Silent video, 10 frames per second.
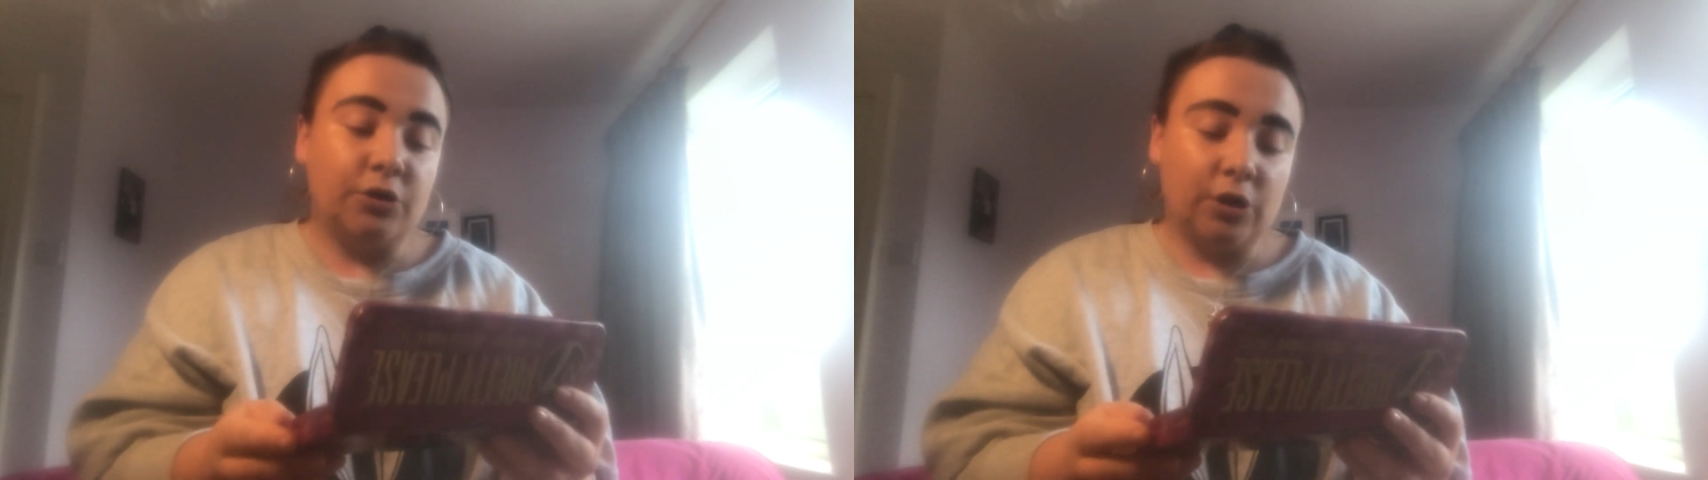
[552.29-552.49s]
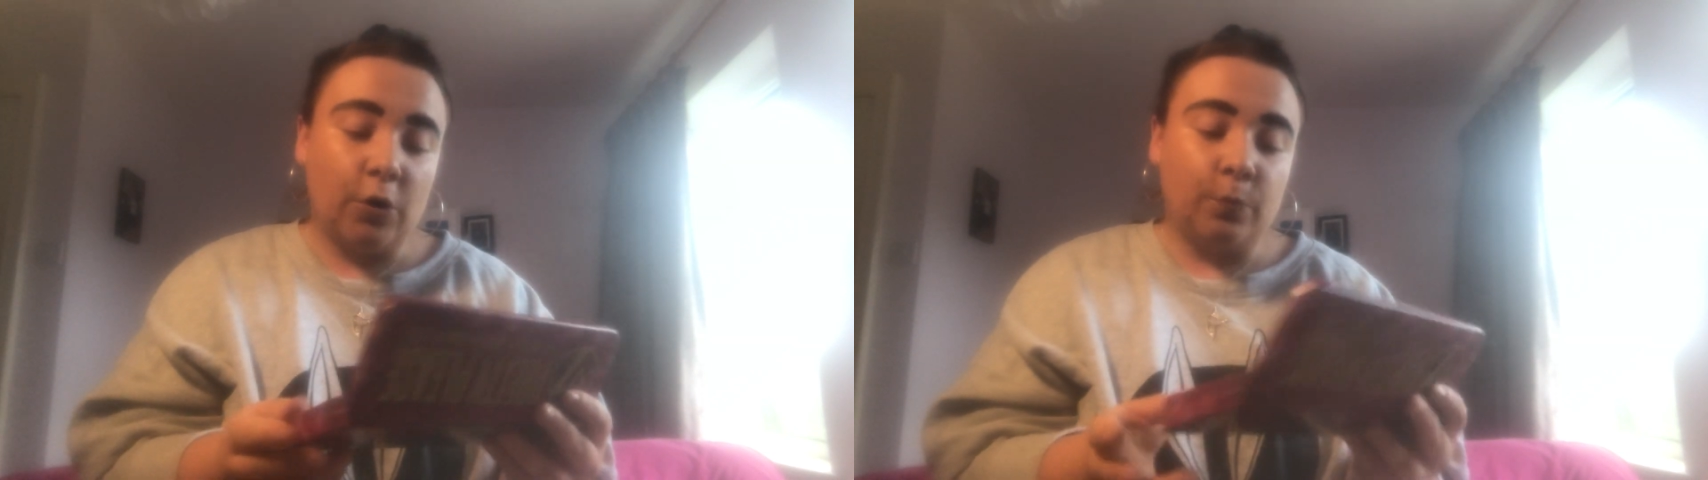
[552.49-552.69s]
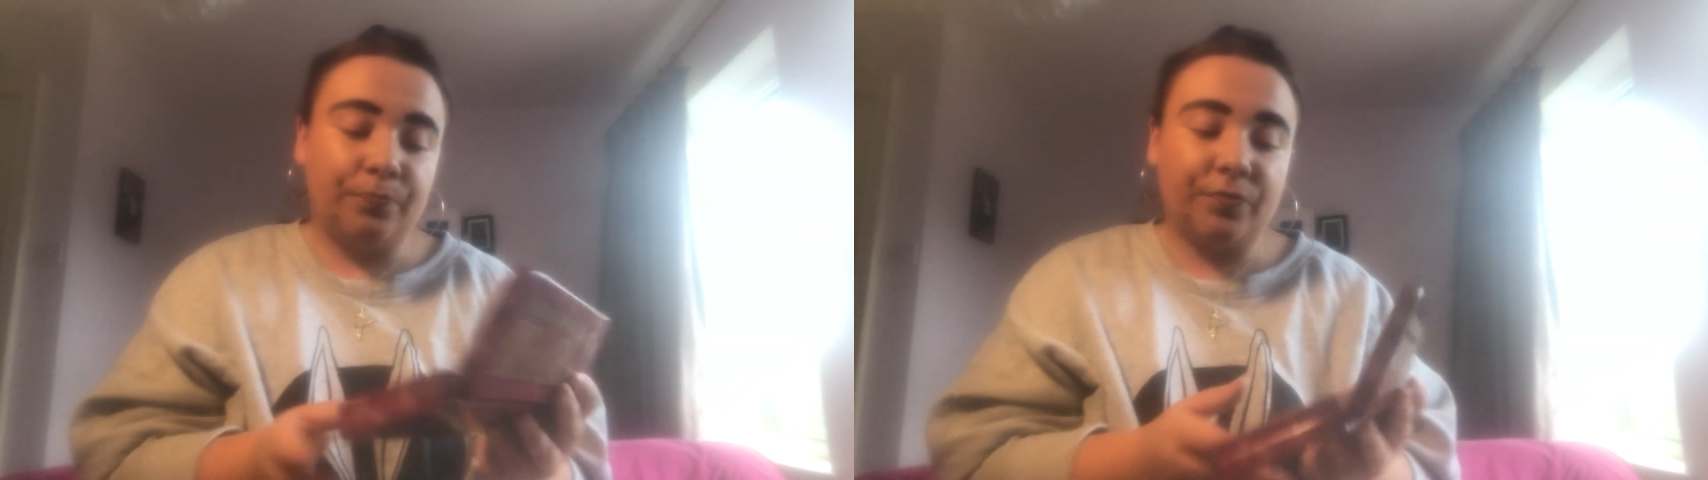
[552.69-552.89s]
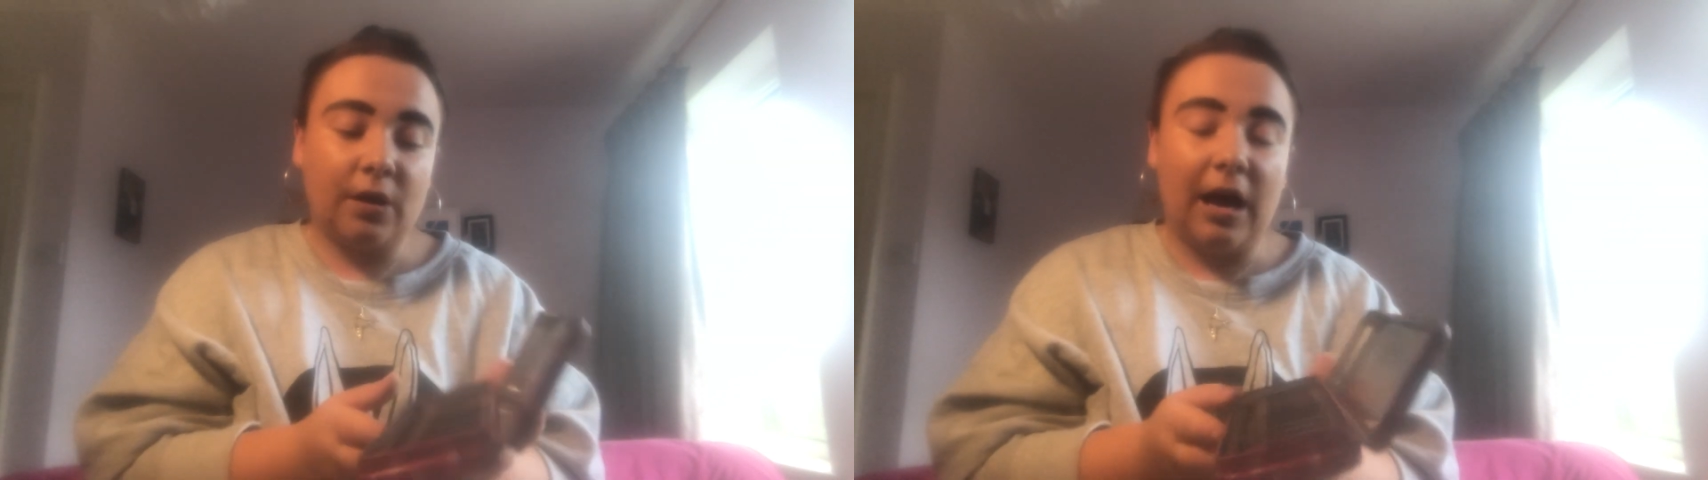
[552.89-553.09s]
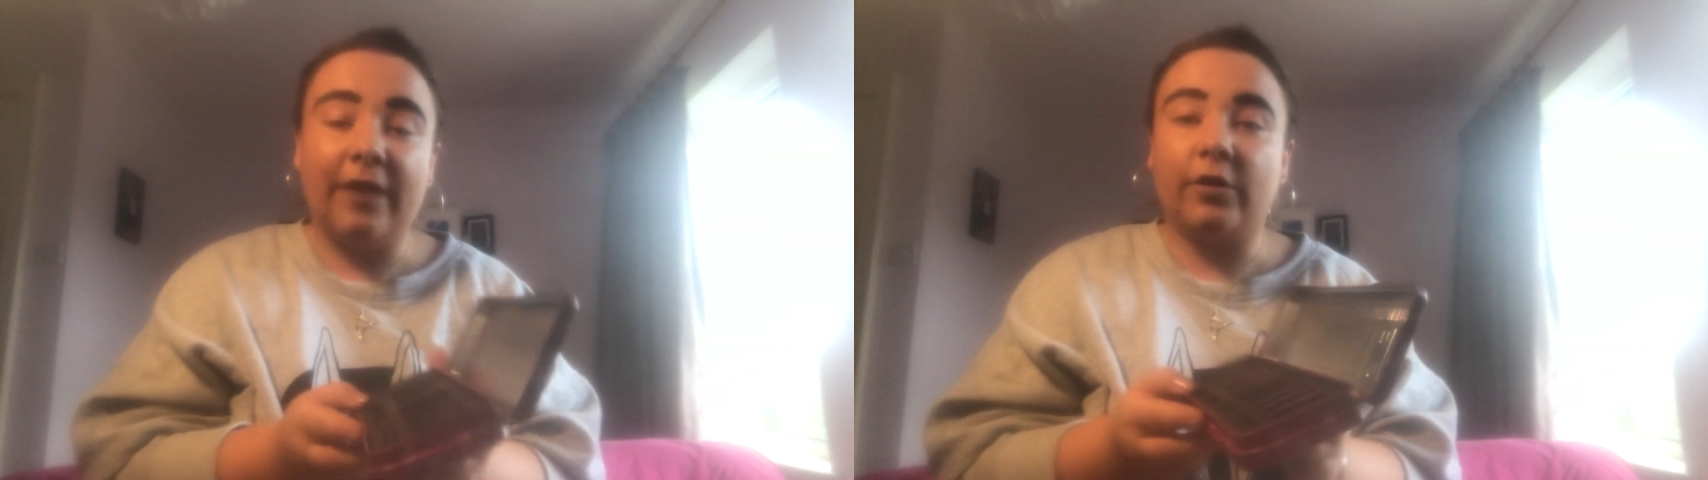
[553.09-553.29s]
So,
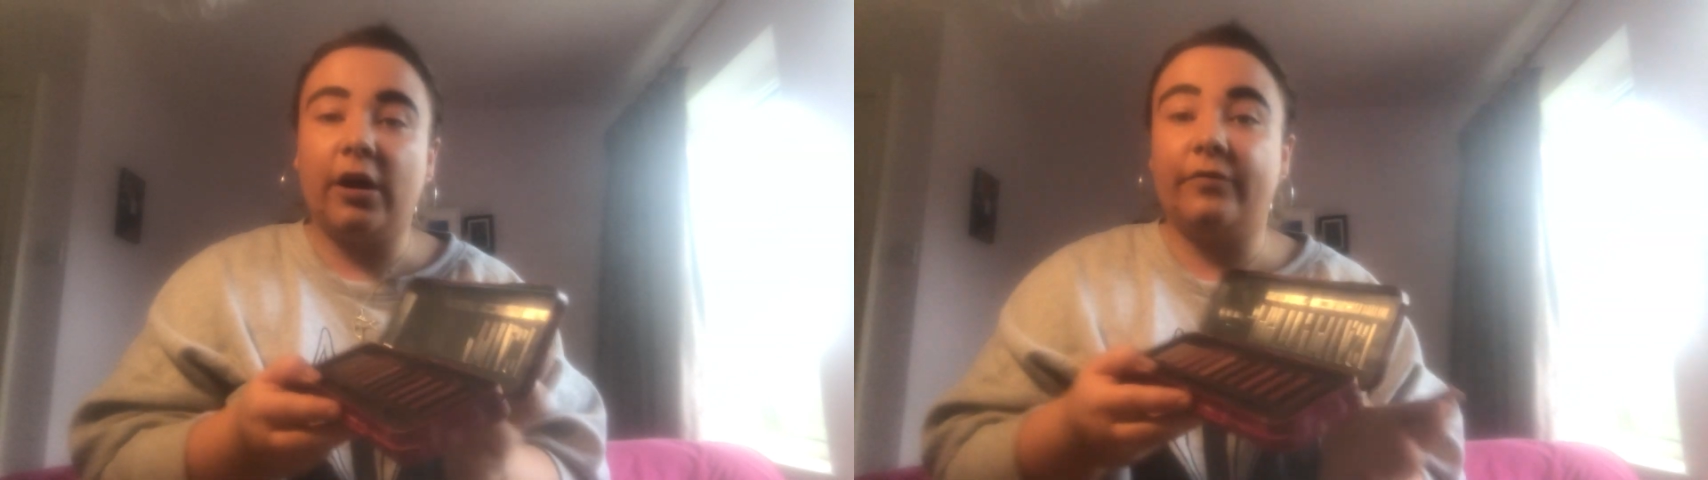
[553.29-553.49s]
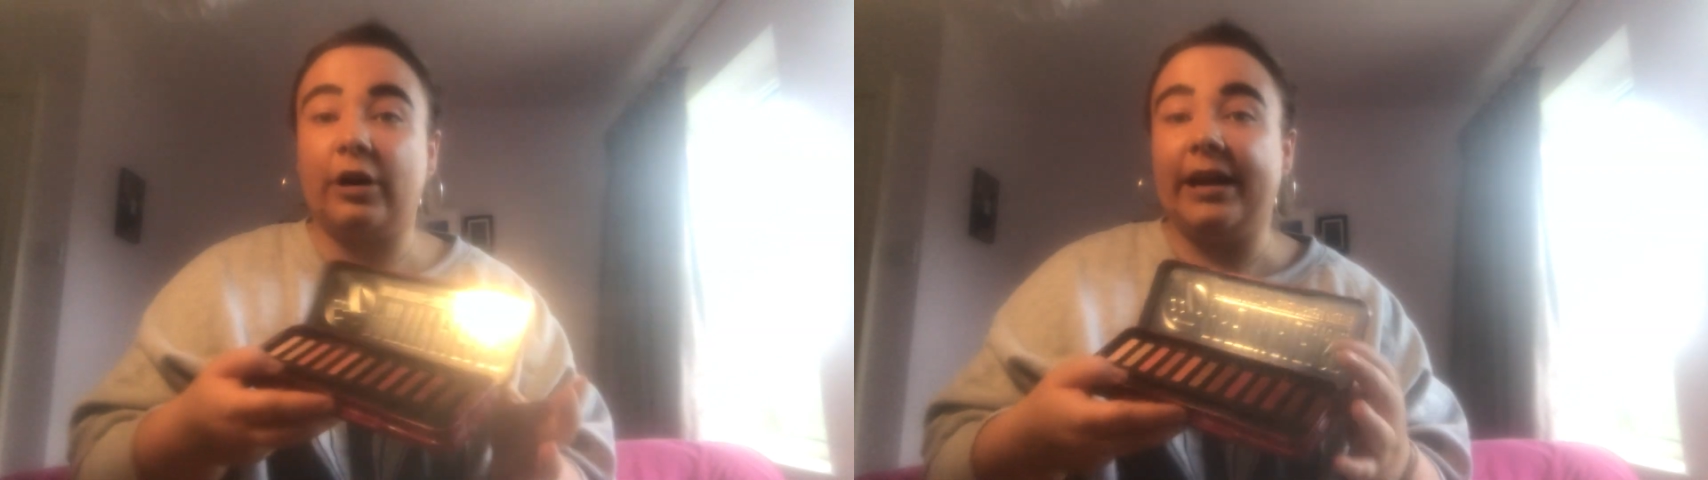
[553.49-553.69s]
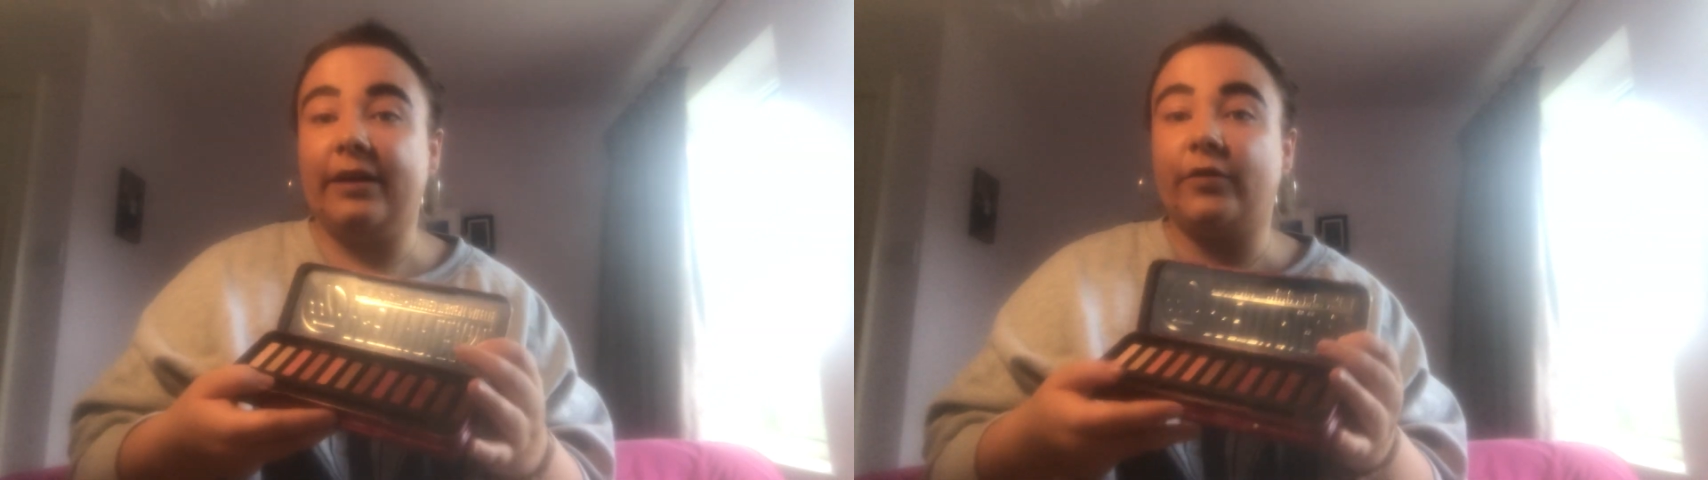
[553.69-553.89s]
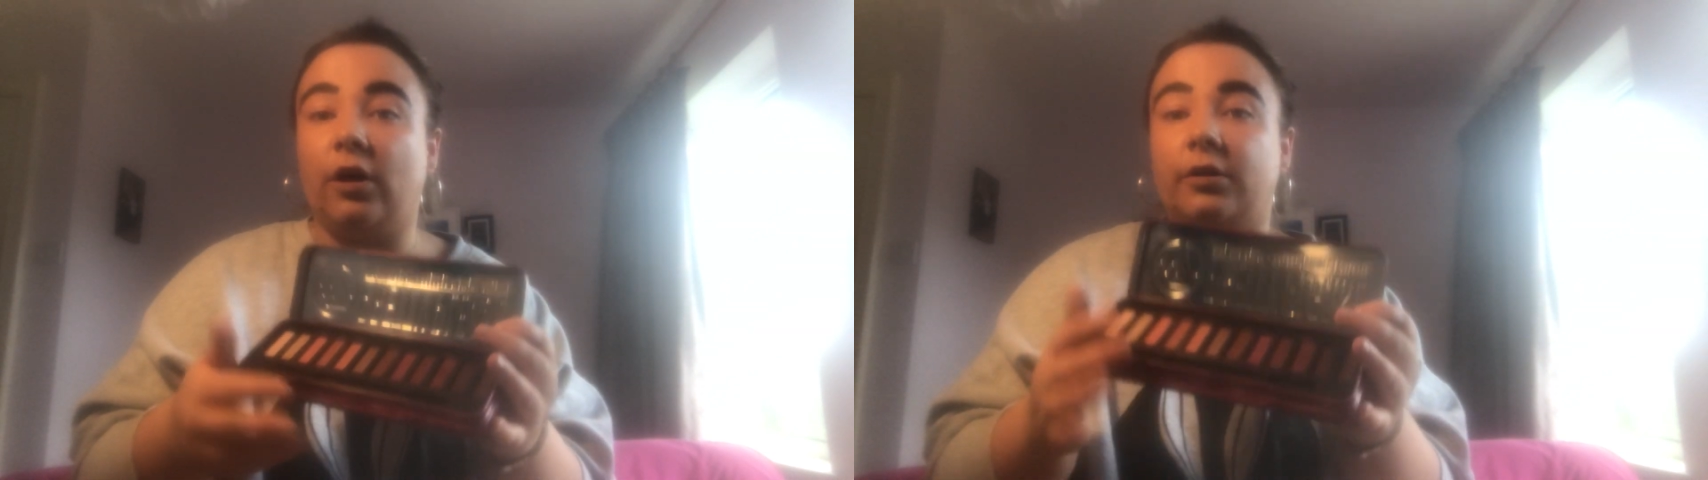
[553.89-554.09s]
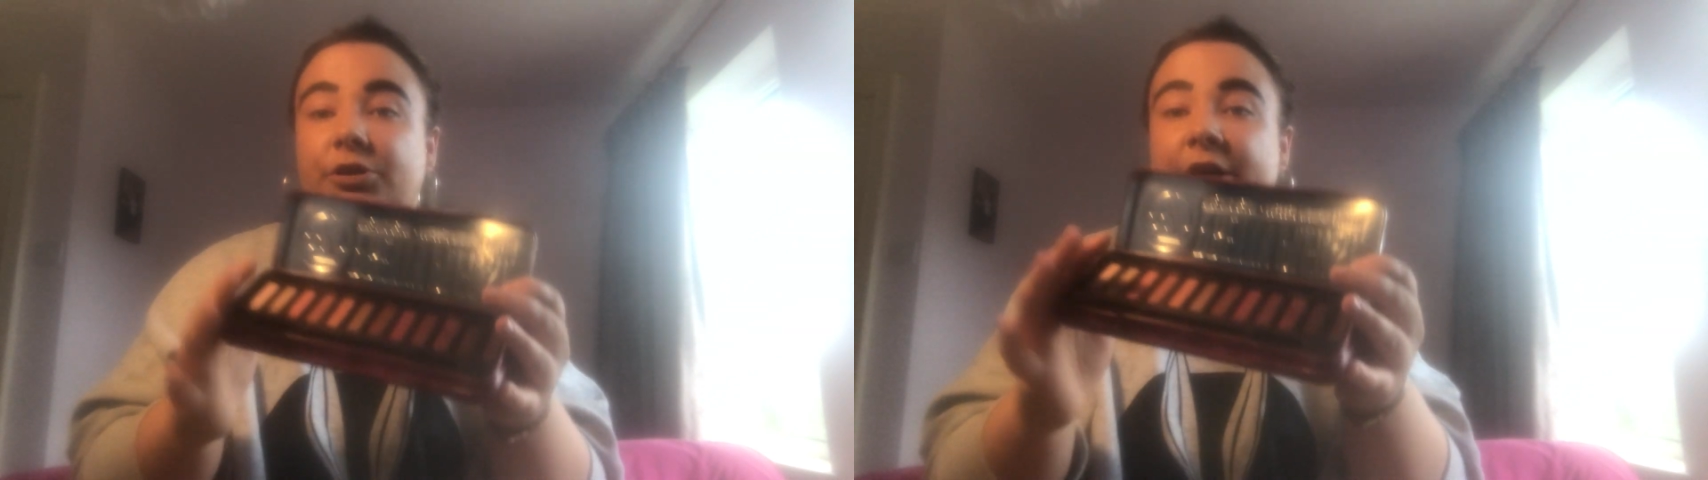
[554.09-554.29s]
I've got a variety of colours